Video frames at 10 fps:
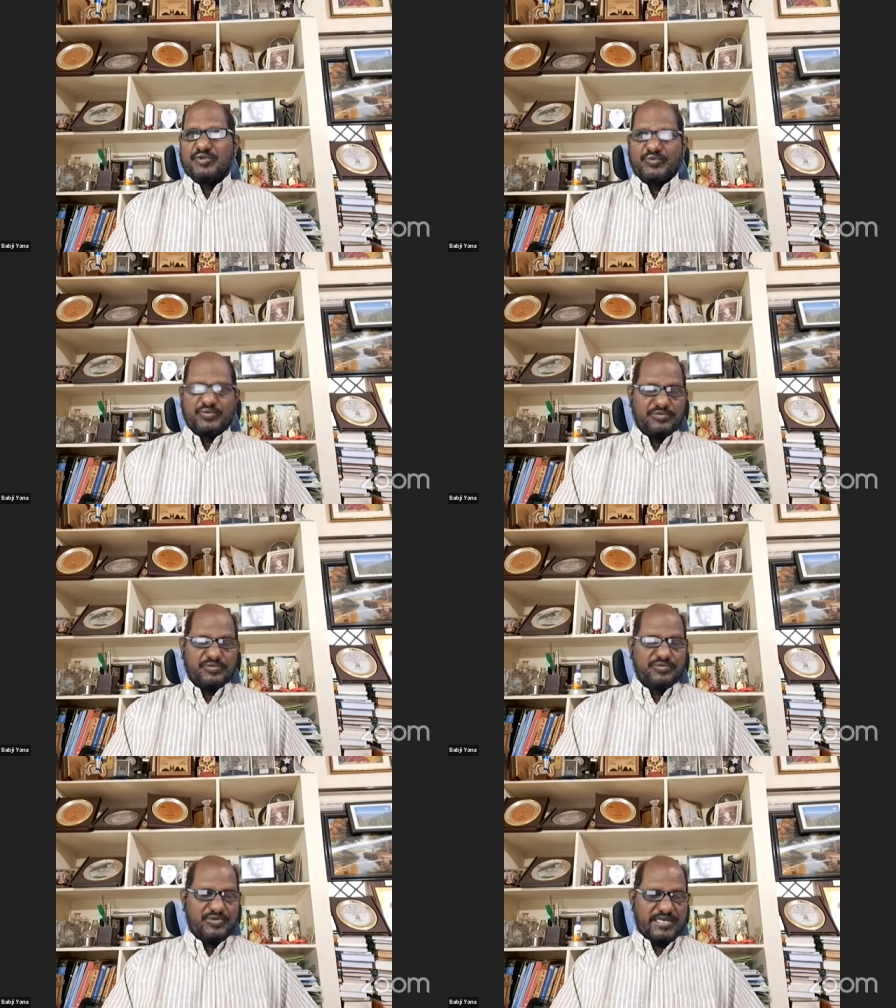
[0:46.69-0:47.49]
2.
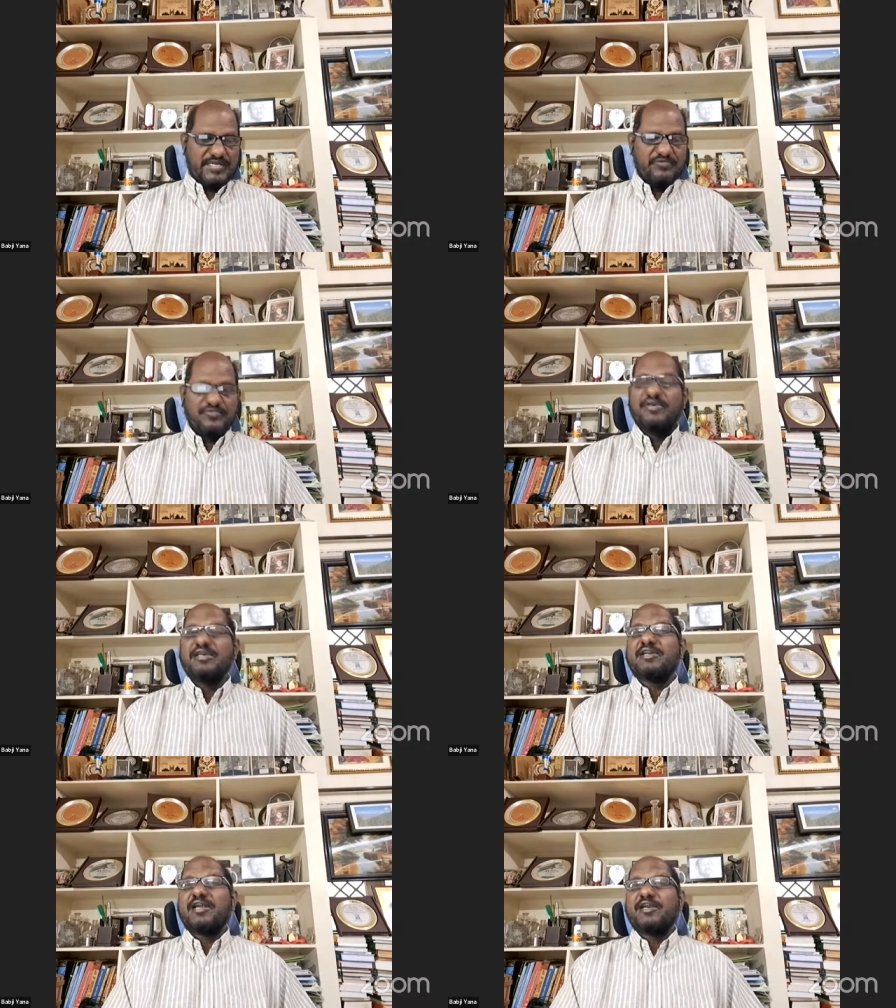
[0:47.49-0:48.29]
Today,
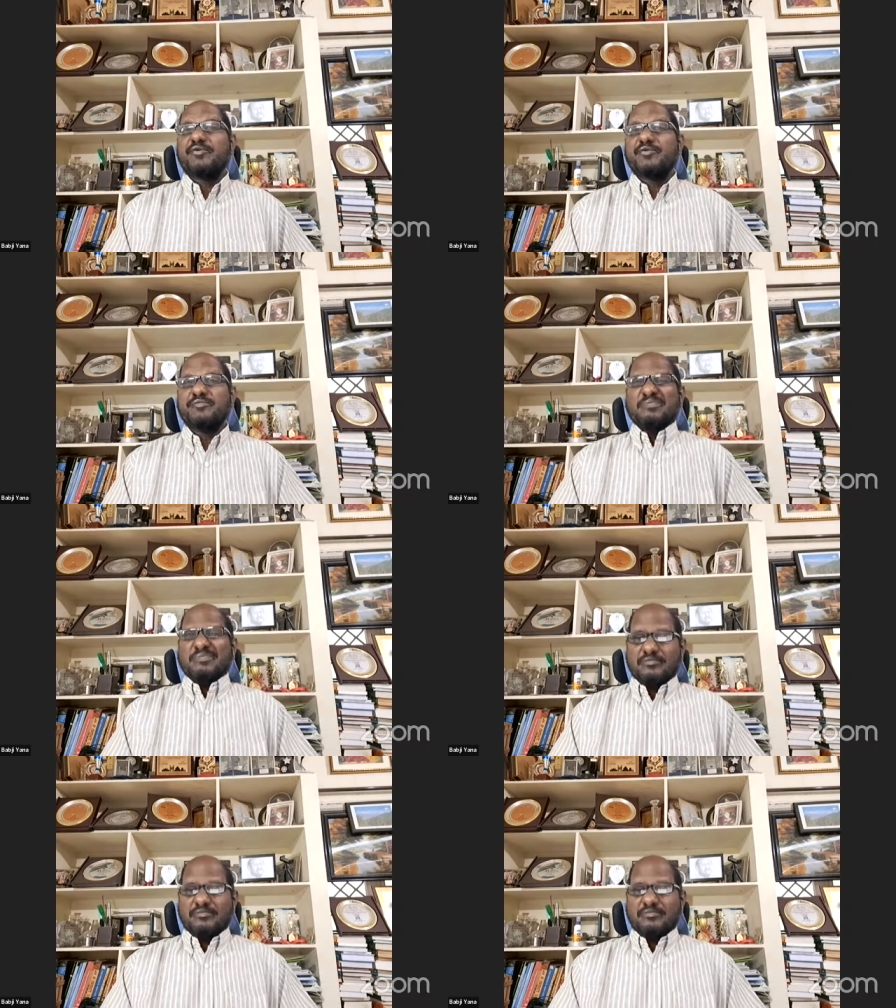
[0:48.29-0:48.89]
we'll try to